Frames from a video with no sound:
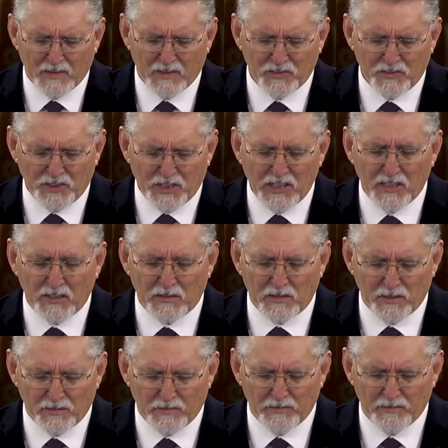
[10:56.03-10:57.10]
See
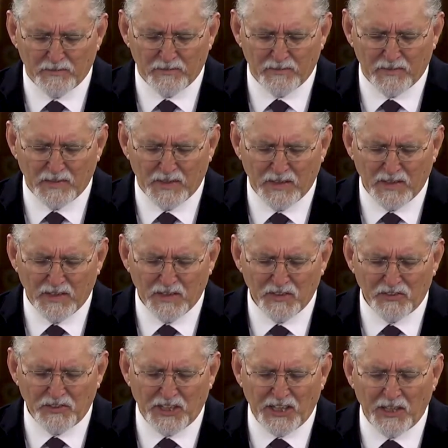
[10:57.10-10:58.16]
it.
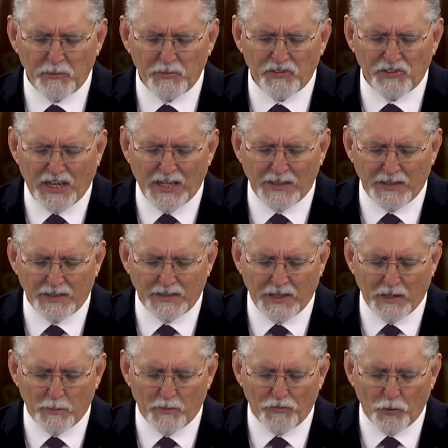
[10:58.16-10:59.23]
See him standing
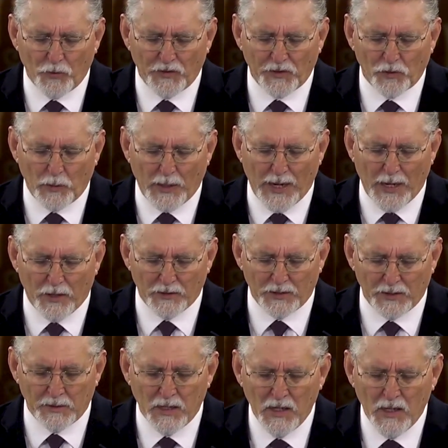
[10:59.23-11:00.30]
there before the crowd,
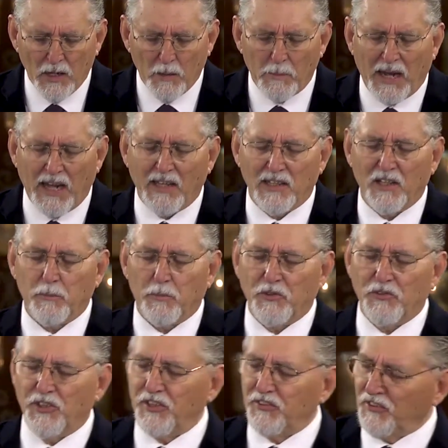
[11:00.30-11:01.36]
and Pilate
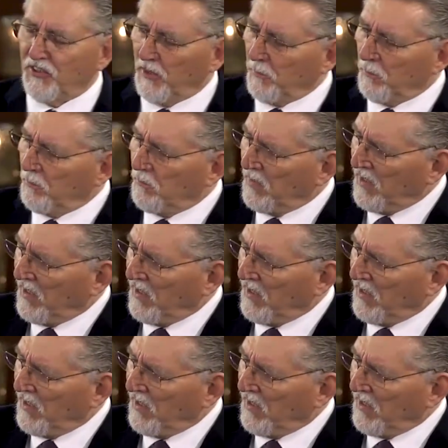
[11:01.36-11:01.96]
presents him.